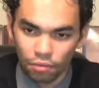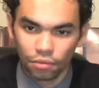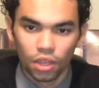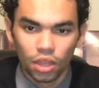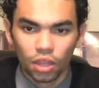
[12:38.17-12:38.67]
of
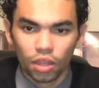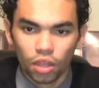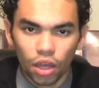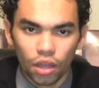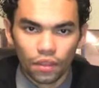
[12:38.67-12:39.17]

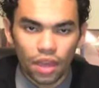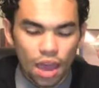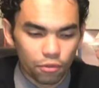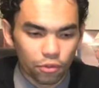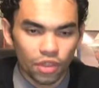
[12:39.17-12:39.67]
uh, the
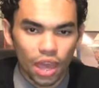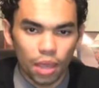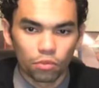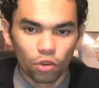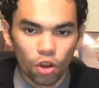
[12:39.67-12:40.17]
conference
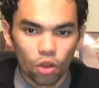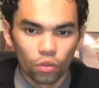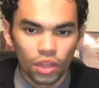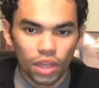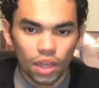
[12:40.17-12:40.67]
games are on
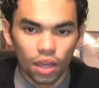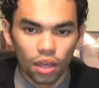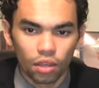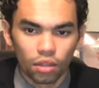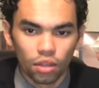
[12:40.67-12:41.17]
the
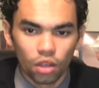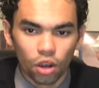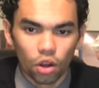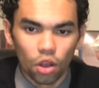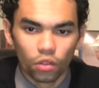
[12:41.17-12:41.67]
uh,
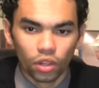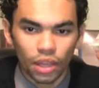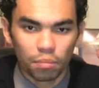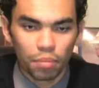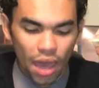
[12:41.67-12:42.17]
are on the
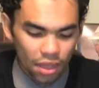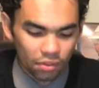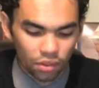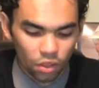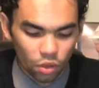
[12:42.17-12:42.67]
League Pass.
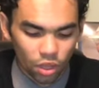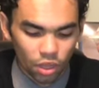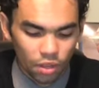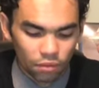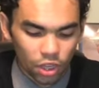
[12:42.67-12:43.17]
So if
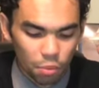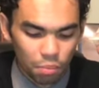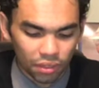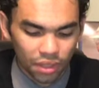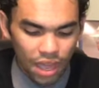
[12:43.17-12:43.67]
you go
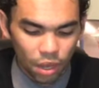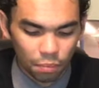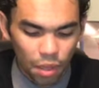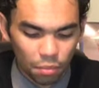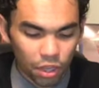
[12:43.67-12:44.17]
pick that up,
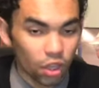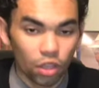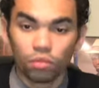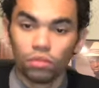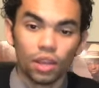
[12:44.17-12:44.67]
that'd be
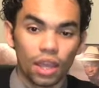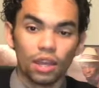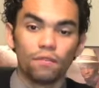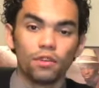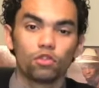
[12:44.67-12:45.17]
good
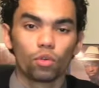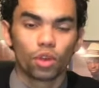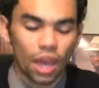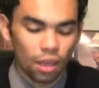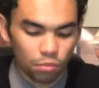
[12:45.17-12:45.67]
individual
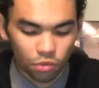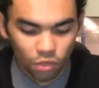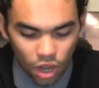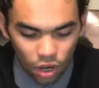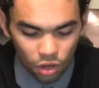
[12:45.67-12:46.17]
games are
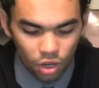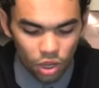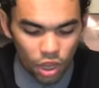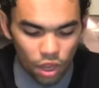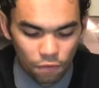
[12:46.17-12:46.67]
there
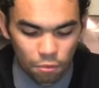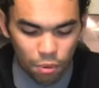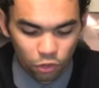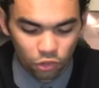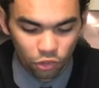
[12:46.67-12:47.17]
uh, for
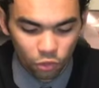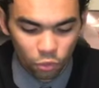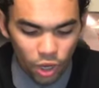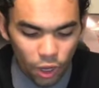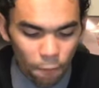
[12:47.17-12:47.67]
purchase as
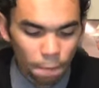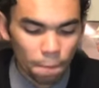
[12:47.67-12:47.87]
well.